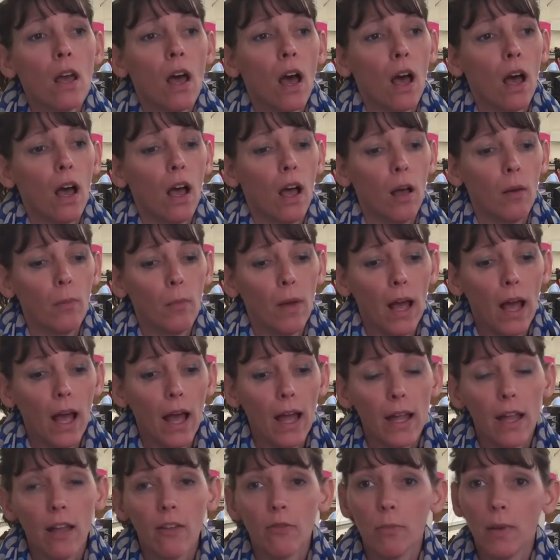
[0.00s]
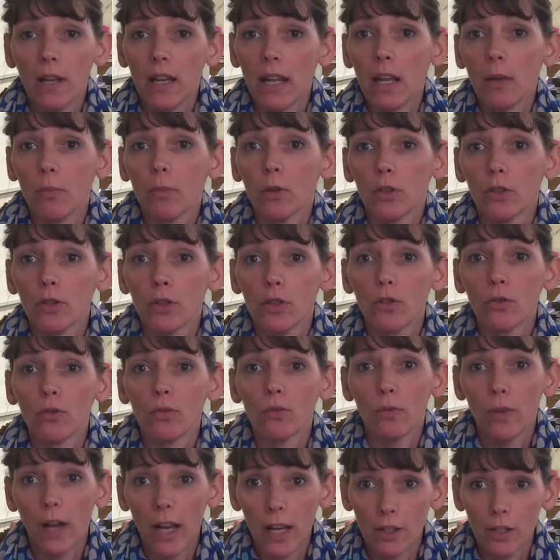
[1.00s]
Um, I have been able to
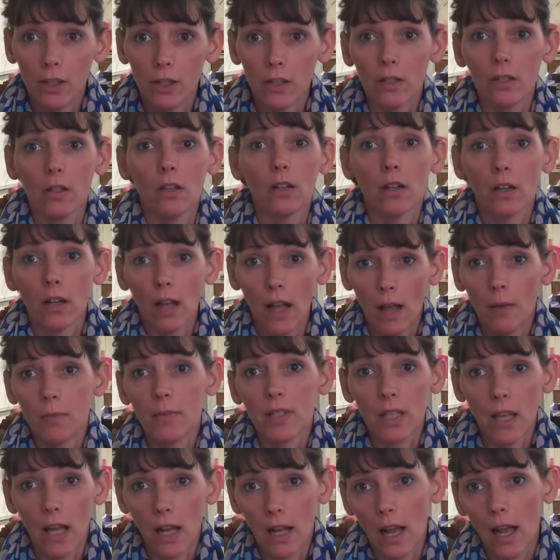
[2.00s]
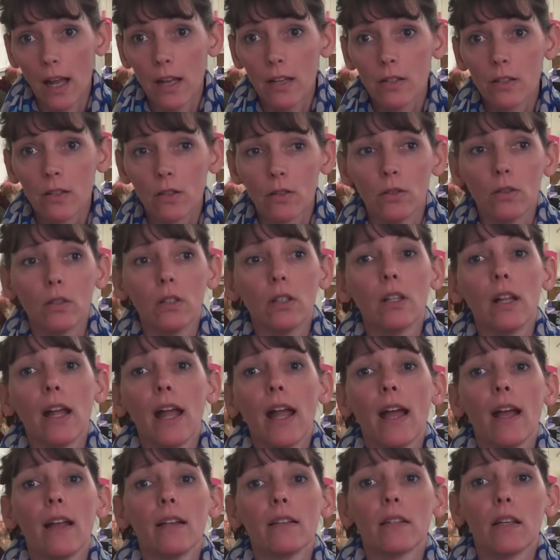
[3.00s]
register Comstock High School
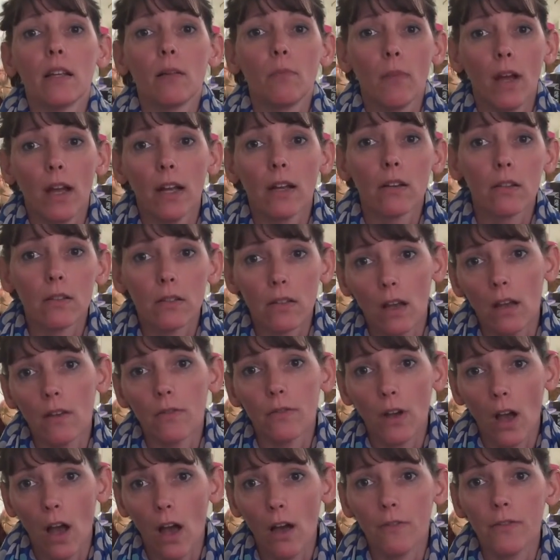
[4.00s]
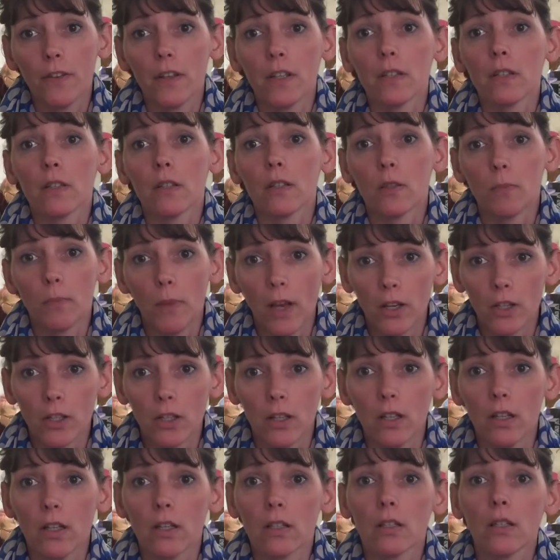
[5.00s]
as a Microsoft Office
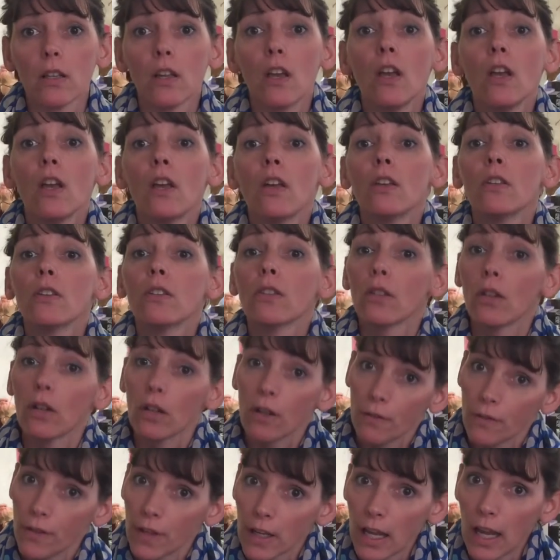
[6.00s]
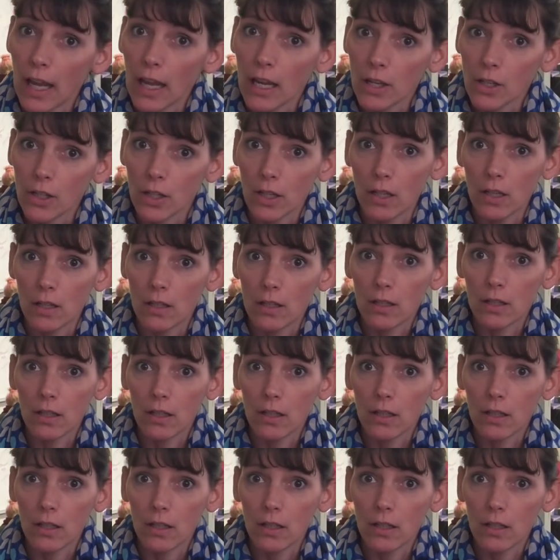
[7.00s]
Specialist certification